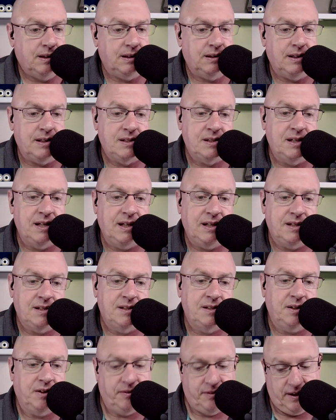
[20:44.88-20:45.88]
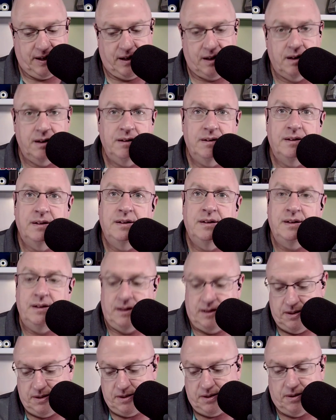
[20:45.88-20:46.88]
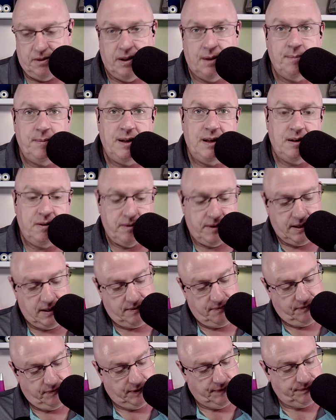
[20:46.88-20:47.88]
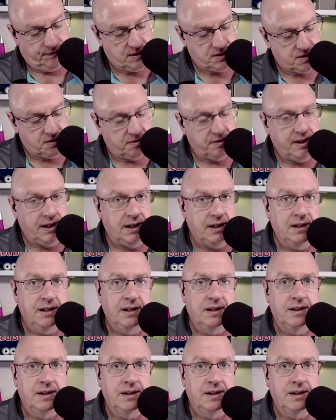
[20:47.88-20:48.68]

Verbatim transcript: listing is still there. So let me go ahead and flip the mm-hmm. screen.